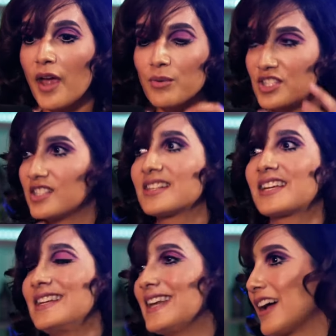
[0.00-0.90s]
was just
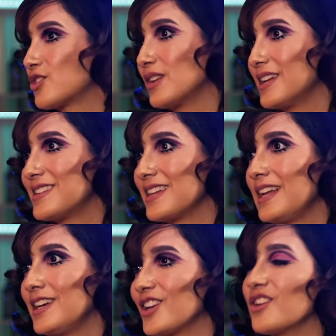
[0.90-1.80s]
like a natural
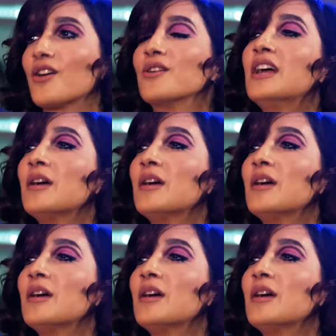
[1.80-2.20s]
entertainer, you know?